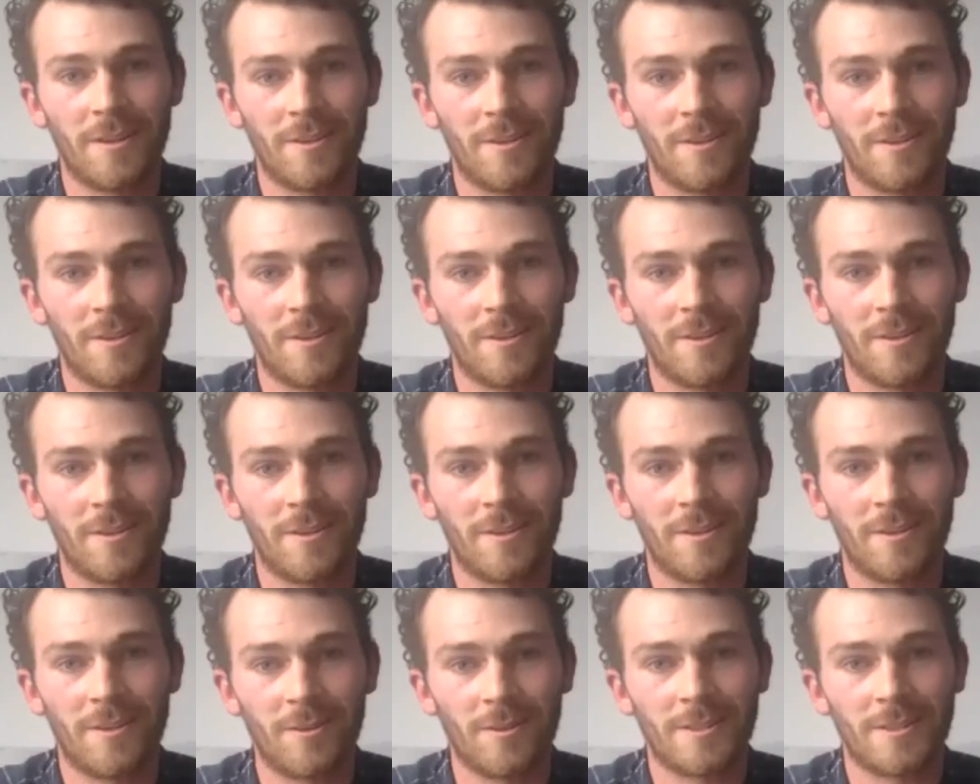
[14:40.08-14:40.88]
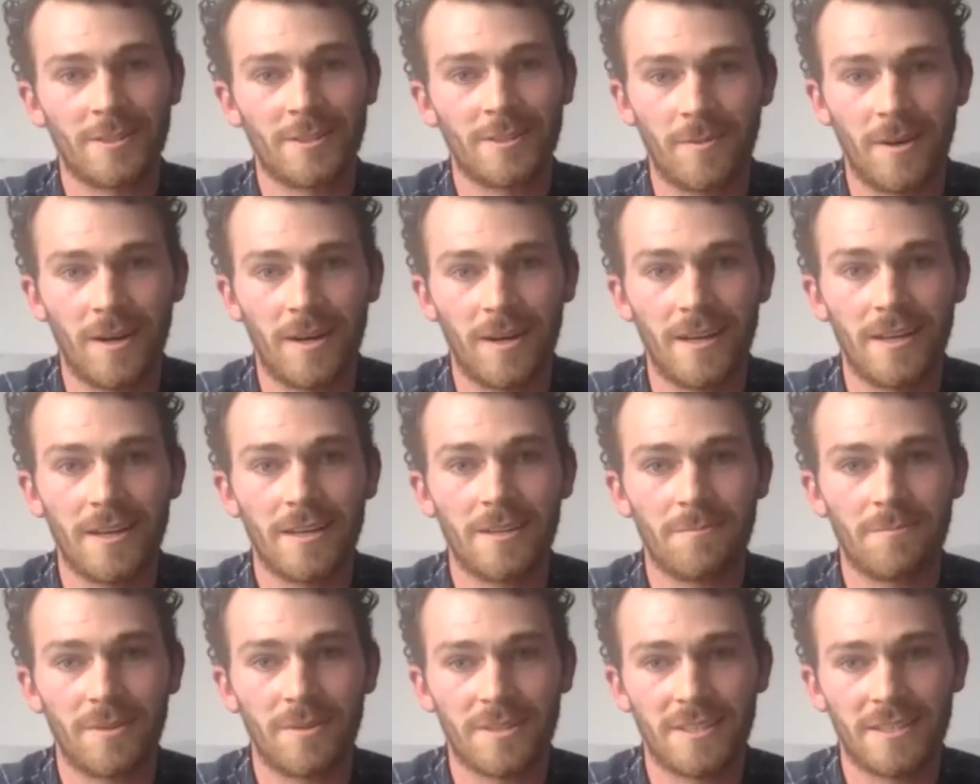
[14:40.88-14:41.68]
not to get
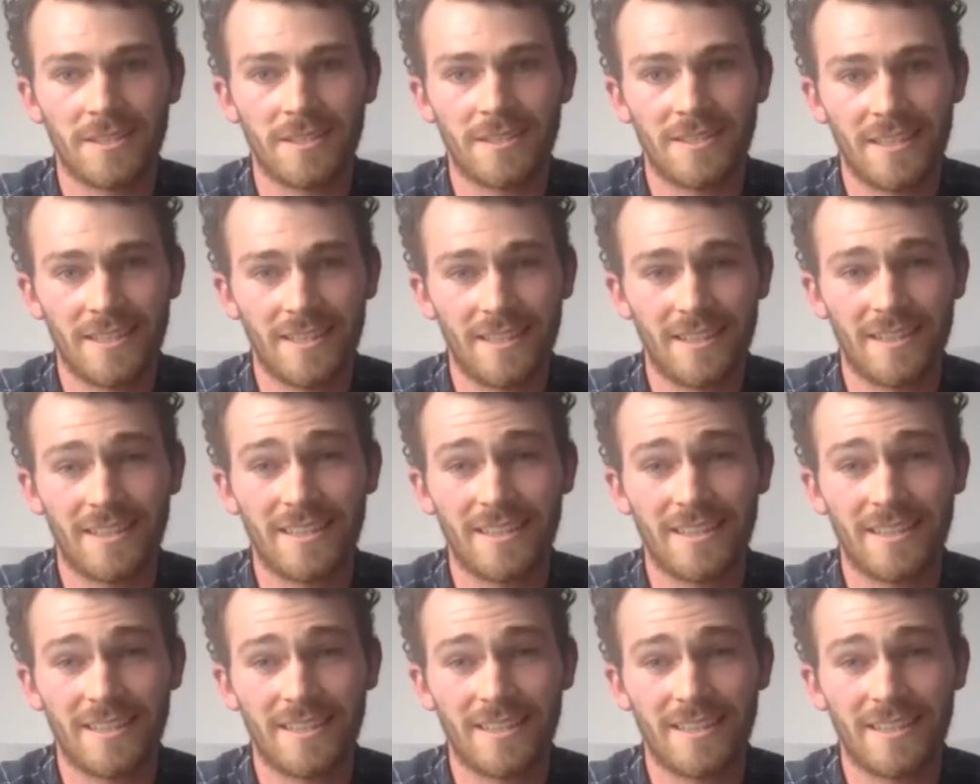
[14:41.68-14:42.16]
overwhelmed by it,